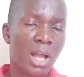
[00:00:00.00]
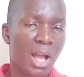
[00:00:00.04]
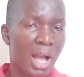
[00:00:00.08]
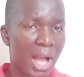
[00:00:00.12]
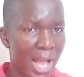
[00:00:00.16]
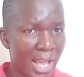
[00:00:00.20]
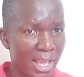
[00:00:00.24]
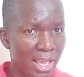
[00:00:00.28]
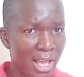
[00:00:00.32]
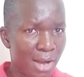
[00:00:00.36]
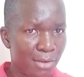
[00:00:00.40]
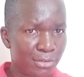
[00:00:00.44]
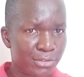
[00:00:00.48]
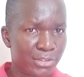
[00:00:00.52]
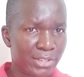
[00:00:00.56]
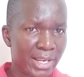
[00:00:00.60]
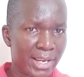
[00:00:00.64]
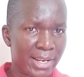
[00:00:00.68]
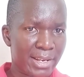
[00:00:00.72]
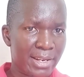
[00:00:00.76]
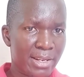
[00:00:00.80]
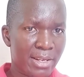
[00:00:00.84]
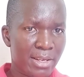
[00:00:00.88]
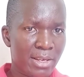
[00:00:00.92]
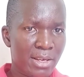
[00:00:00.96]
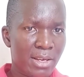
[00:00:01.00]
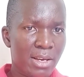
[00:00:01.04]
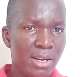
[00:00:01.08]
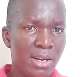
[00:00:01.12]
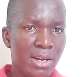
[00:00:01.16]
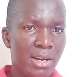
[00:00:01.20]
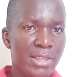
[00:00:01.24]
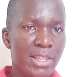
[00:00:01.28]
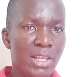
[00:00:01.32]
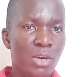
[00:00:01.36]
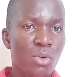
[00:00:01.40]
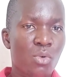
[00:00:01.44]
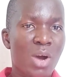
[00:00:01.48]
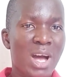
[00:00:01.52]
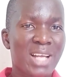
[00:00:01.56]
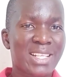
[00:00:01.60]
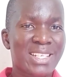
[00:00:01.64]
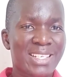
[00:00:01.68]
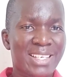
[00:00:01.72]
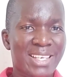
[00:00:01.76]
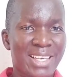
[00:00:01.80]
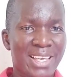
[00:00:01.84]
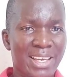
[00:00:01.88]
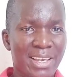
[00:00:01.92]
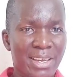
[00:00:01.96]
I have said the word
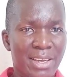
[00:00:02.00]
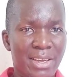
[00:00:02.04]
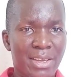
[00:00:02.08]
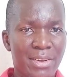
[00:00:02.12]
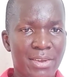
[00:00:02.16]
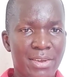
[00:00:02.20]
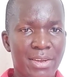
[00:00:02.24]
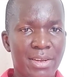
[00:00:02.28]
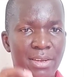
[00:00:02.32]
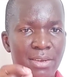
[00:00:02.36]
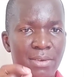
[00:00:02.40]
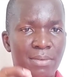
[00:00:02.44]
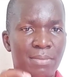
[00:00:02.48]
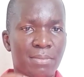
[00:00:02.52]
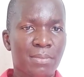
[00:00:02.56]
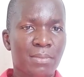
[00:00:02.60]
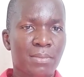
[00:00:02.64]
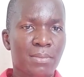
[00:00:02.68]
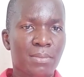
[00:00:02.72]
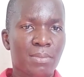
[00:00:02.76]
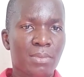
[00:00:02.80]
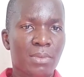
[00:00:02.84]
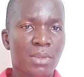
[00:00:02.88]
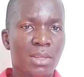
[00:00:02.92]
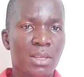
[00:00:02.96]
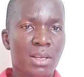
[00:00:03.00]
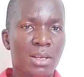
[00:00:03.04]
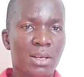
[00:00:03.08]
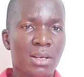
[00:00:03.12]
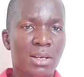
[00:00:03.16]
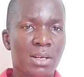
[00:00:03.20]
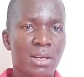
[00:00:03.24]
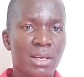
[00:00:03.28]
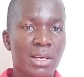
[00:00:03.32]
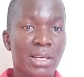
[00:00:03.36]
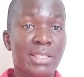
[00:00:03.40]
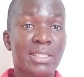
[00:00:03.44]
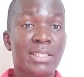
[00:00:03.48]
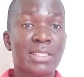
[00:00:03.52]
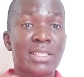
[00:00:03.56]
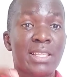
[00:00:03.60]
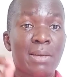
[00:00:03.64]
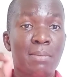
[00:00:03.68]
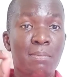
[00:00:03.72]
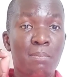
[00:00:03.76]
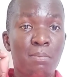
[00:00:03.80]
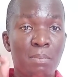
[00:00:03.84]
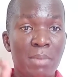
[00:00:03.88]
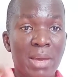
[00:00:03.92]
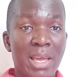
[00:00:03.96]
kicked is the
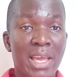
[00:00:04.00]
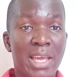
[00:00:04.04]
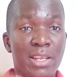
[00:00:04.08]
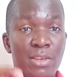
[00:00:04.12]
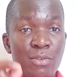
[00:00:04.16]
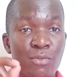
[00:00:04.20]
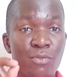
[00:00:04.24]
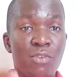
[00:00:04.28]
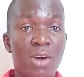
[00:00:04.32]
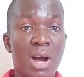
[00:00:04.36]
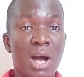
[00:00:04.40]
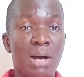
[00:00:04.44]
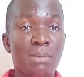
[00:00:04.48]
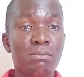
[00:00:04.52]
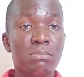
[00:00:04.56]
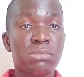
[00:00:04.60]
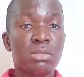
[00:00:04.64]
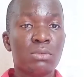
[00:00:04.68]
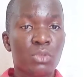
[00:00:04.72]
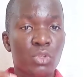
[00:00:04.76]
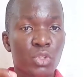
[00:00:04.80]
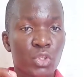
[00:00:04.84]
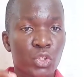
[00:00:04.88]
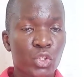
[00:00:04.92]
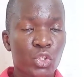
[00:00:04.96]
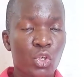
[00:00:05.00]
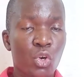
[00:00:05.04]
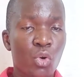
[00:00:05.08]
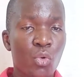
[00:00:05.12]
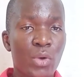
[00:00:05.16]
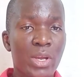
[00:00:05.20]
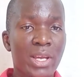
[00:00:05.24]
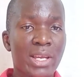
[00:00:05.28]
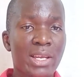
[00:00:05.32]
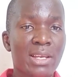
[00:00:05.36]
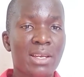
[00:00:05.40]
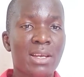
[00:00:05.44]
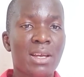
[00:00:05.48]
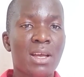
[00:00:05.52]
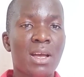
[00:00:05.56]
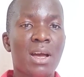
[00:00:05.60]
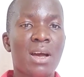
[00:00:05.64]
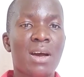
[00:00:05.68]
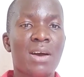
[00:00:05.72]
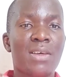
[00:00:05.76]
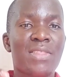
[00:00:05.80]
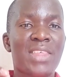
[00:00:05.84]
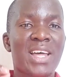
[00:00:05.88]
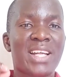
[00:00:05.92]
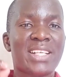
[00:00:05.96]
main verb showing
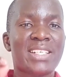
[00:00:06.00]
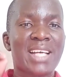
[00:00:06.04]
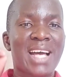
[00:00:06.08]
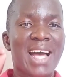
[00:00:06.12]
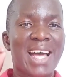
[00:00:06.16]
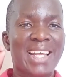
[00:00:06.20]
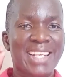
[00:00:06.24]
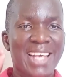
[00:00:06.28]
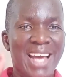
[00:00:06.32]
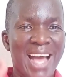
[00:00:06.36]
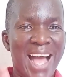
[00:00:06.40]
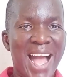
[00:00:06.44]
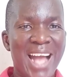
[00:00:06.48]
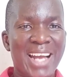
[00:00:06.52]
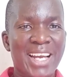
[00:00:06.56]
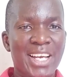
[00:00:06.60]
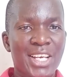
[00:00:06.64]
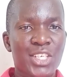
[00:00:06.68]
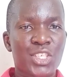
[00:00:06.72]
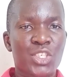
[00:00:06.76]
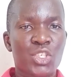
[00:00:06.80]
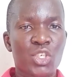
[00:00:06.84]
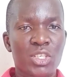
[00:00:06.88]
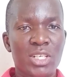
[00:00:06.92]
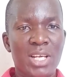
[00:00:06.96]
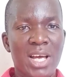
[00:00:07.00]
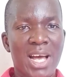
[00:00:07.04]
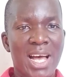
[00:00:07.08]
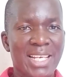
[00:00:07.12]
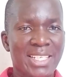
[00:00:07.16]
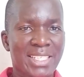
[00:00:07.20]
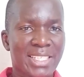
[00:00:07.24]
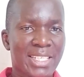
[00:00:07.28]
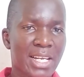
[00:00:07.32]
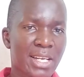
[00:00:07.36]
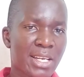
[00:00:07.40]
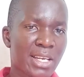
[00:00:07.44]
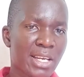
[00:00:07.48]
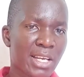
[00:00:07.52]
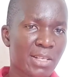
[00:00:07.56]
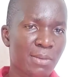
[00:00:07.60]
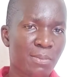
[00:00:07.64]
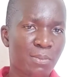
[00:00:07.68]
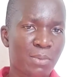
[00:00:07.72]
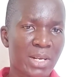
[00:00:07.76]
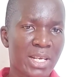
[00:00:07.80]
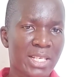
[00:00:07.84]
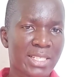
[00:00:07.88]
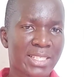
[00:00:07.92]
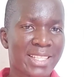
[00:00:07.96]
that an action has taken
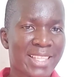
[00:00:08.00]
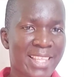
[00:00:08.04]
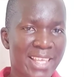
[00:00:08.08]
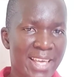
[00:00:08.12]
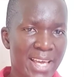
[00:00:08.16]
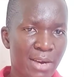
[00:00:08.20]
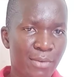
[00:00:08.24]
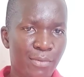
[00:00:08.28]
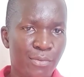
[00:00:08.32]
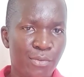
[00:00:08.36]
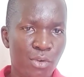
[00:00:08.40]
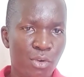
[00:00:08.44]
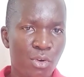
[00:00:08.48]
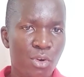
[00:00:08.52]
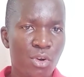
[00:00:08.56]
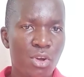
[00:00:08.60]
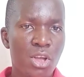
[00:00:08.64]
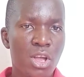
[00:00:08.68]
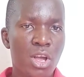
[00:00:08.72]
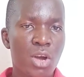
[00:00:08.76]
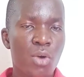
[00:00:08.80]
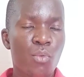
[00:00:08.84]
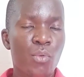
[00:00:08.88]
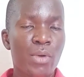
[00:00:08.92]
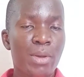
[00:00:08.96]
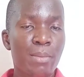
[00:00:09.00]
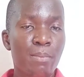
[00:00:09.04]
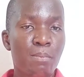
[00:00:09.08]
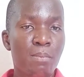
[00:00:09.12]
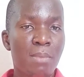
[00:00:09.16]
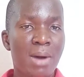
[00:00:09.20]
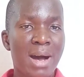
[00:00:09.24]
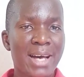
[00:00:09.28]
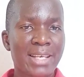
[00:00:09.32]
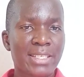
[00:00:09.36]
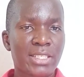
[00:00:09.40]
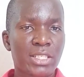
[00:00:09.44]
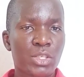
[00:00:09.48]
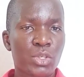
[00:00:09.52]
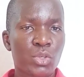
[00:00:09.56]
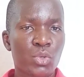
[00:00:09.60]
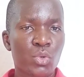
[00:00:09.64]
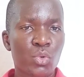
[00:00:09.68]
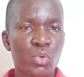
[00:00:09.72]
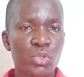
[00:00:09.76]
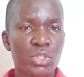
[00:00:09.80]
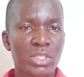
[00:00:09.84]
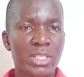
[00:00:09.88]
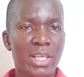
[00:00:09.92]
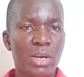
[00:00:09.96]
place. Therefore, we must
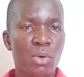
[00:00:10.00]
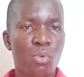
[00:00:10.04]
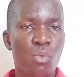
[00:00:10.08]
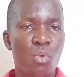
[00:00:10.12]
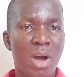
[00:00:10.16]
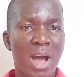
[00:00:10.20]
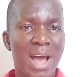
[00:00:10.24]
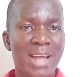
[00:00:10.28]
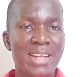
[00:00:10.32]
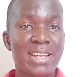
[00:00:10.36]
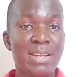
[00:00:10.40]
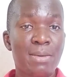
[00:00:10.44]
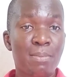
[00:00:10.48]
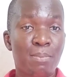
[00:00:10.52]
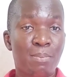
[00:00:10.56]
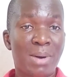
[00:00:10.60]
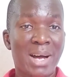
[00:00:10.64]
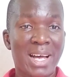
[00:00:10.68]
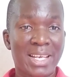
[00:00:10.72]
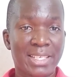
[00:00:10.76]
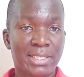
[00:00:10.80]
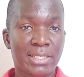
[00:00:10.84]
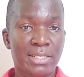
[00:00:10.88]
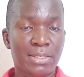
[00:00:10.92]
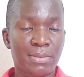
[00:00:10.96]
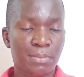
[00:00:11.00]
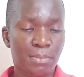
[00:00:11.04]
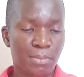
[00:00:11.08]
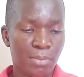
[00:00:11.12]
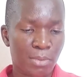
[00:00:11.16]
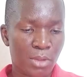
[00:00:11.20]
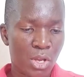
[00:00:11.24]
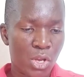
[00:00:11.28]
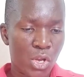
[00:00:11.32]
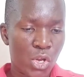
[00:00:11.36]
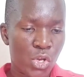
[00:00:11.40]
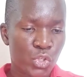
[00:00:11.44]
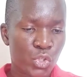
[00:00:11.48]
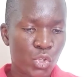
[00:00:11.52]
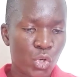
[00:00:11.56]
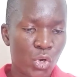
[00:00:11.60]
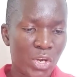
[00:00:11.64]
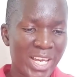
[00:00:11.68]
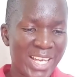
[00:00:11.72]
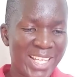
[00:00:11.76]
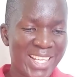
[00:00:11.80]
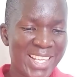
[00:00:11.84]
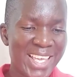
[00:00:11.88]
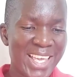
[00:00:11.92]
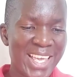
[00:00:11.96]
use the word past. So
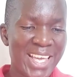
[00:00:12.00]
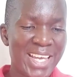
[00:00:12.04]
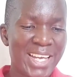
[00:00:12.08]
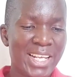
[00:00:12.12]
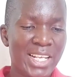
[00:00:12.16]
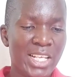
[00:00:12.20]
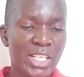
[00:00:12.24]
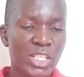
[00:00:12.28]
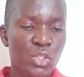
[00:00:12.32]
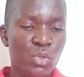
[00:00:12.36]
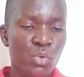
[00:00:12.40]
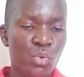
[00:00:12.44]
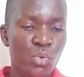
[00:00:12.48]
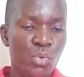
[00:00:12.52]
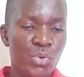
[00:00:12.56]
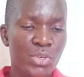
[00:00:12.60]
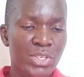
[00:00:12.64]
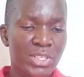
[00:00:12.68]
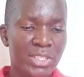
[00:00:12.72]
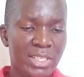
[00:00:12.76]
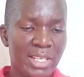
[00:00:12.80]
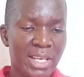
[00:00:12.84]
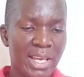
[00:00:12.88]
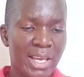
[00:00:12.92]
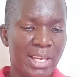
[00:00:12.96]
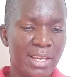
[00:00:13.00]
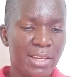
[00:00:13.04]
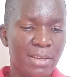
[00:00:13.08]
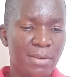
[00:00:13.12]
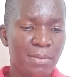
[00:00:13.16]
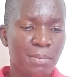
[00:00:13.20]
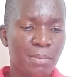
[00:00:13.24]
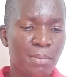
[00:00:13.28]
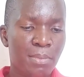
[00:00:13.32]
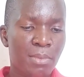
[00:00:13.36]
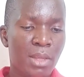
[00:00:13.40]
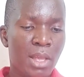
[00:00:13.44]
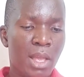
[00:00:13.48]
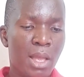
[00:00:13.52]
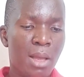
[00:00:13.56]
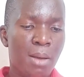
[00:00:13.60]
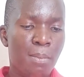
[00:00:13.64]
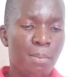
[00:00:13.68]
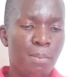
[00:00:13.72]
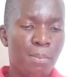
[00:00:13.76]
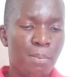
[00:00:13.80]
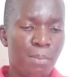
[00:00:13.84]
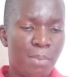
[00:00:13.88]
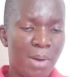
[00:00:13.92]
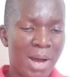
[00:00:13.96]
in English, we will say
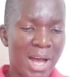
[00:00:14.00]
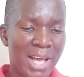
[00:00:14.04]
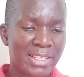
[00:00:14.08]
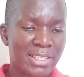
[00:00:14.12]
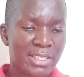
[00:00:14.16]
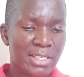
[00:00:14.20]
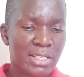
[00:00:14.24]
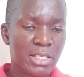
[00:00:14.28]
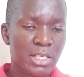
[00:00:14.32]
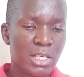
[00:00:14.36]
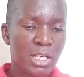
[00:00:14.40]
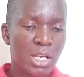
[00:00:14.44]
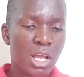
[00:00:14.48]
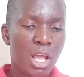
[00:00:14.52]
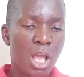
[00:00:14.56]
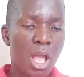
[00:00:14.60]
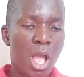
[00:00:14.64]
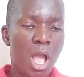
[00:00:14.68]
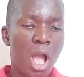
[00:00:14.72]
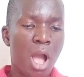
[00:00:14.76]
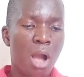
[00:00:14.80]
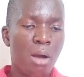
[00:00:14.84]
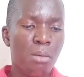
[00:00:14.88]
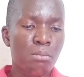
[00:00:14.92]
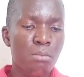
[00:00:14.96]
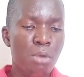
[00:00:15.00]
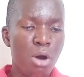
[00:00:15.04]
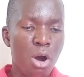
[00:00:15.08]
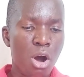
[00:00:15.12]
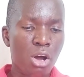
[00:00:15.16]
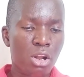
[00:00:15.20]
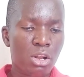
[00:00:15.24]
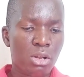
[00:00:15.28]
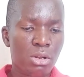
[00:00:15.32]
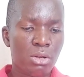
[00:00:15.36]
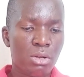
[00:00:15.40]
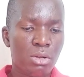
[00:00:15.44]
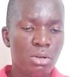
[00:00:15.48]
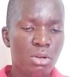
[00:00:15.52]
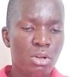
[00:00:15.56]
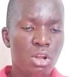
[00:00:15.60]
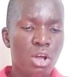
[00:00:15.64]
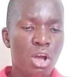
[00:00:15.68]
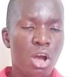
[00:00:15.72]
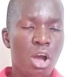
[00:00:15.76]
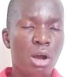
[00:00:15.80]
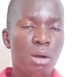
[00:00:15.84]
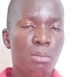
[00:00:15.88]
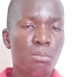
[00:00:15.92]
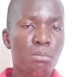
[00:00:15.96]
past, ball,
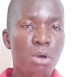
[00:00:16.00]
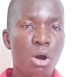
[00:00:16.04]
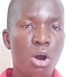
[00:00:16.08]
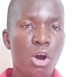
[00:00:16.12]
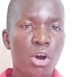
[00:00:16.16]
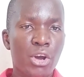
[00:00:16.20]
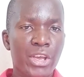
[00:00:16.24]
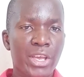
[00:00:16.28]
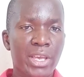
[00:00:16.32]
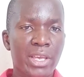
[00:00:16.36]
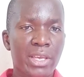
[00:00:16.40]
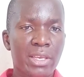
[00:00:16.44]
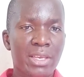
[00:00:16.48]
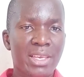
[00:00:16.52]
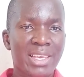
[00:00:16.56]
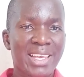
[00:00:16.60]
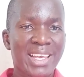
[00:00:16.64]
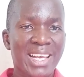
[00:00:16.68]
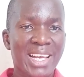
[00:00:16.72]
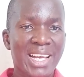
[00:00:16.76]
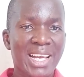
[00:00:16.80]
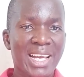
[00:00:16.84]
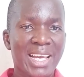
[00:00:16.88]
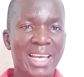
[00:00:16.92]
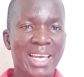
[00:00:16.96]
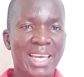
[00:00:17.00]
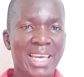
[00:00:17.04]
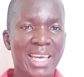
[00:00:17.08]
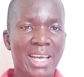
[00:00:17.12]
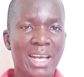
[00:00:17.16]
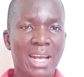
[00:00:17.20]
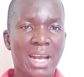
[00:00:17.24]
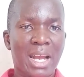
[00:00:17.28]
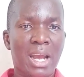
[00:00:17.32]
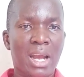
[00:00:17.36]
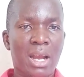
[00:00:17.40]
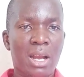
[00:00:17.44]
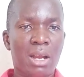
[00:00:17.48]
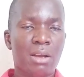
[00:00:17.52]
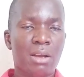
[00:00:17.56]
boy, kick.